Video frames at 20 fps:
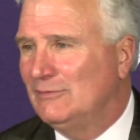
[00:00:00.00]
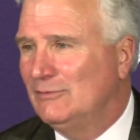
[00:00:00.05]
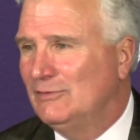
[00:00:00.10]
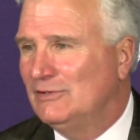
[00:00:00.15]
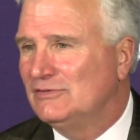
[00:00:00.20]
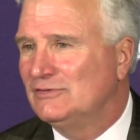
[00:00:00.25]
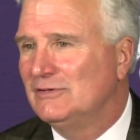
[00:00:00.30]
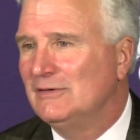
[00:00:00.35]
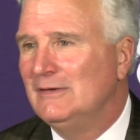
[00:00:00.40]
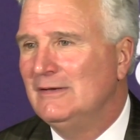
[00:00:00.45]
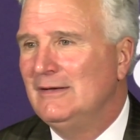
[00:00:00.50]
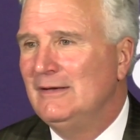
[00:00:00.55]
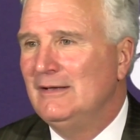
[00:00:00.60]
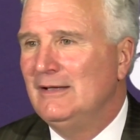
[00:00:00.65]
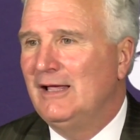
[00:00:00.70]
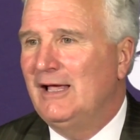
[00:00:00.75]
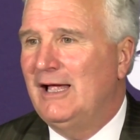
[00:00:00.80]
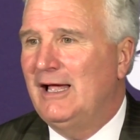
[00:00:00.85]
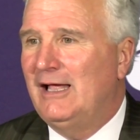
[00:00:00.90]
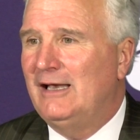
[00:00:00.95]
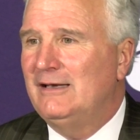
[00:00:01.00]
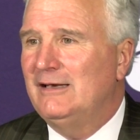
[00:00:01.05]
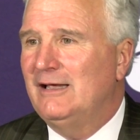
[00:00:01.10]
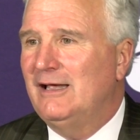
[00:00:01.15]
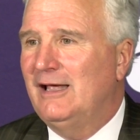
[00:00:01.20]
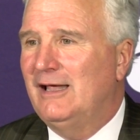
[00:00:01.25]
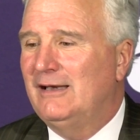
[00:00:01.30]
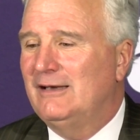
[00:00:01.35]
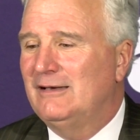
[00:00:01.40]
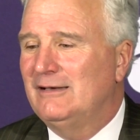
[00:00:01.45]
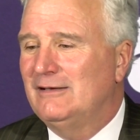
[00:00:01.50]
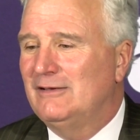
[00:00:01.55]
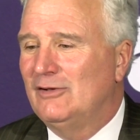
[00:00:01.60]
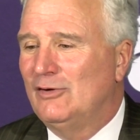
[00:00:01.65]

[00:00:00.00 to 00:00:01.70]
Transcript: Louis, and and